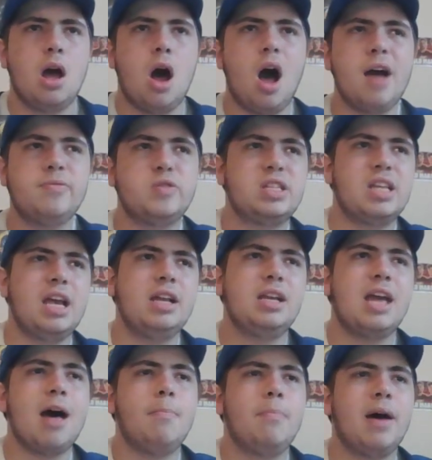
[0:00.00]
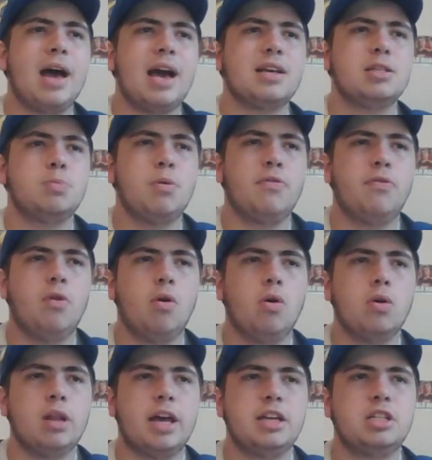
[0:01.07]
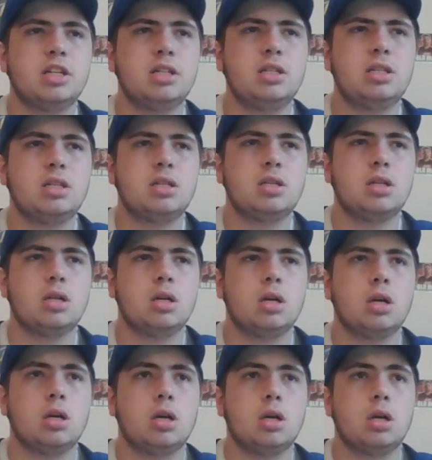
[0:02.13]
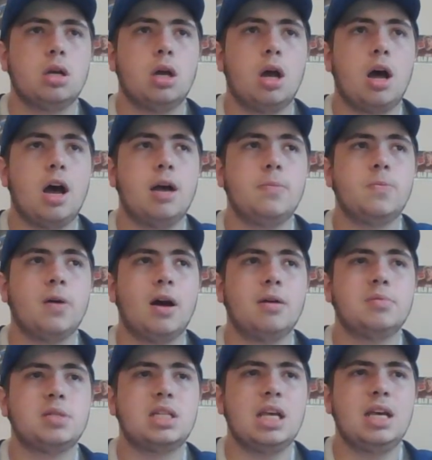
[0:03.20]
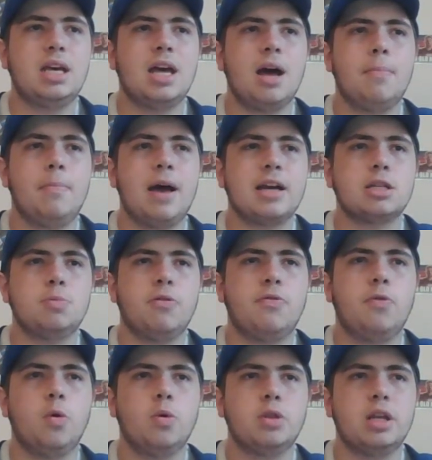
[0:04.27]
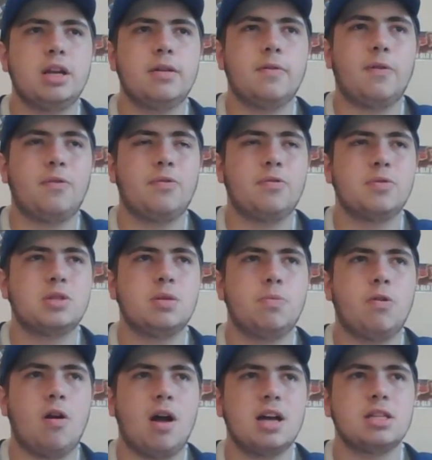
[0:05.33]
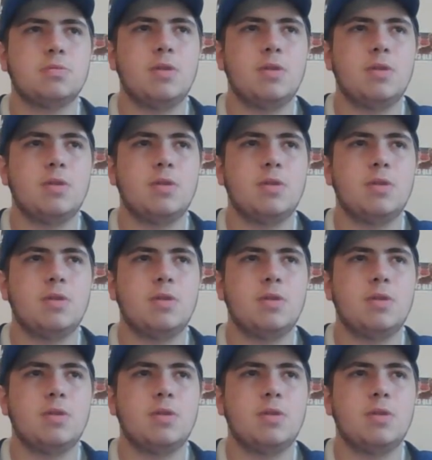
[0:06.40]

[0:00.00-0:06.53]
I've seen comebacks before, legends. I've seen comebacks before that have surprised